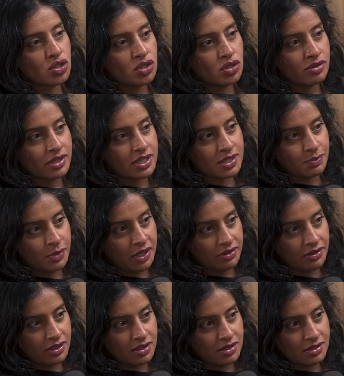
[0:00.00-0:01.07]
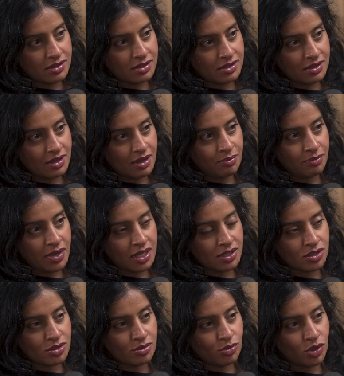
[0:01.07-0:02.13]
on your experience and
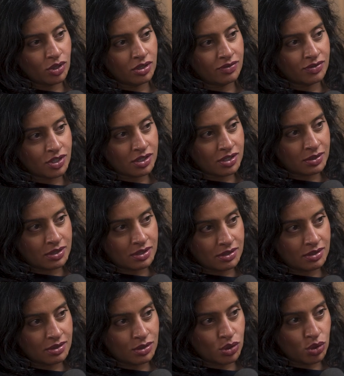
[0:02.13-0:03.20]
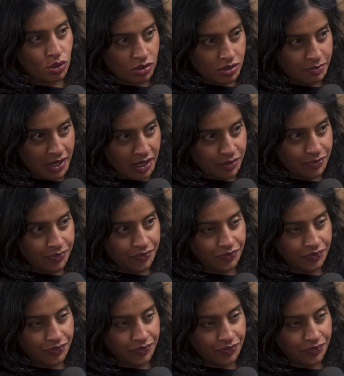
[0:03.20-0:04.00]
based on what you've just talked about,